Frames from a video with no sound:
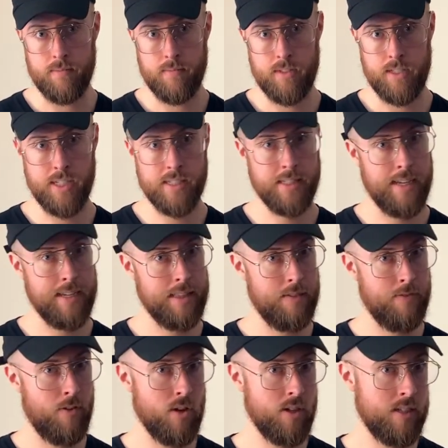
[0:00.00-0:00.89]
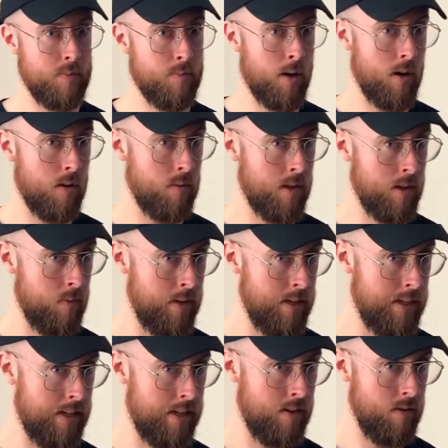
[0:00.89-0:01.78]
Just like the first part that we
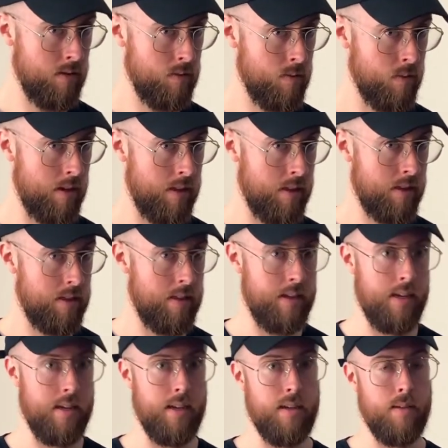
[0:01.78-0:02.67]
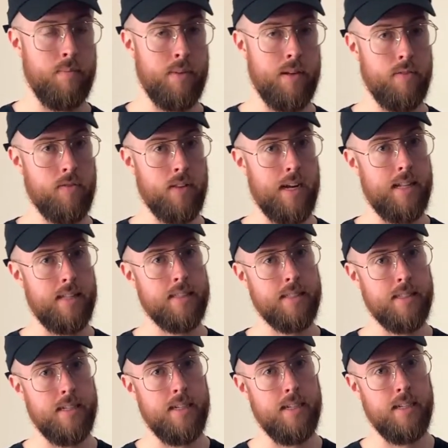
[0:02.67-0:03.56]
did with the B flat,
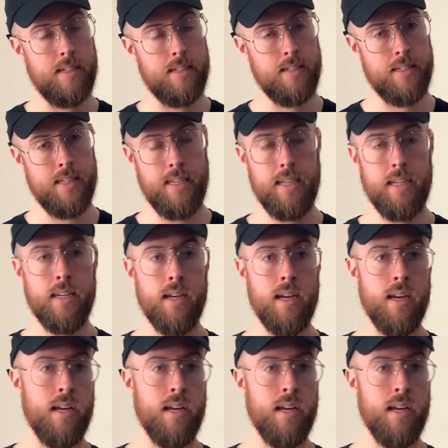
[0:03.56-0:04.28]
C, D,